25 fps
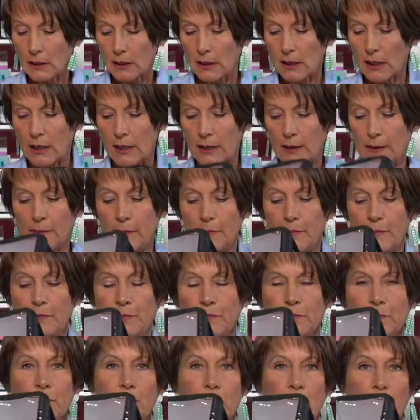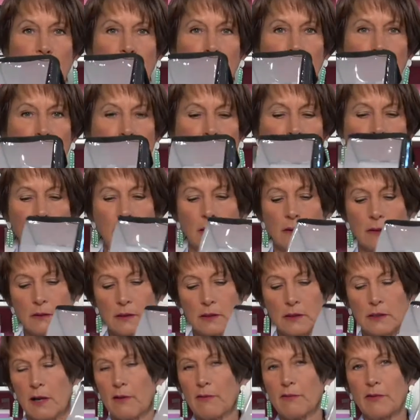Um, but
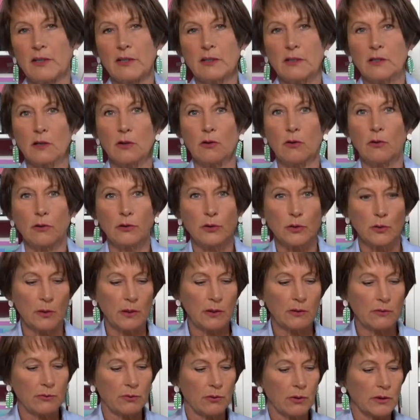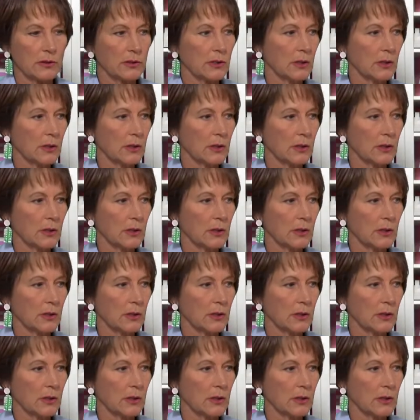Stephanie's going to hold 24.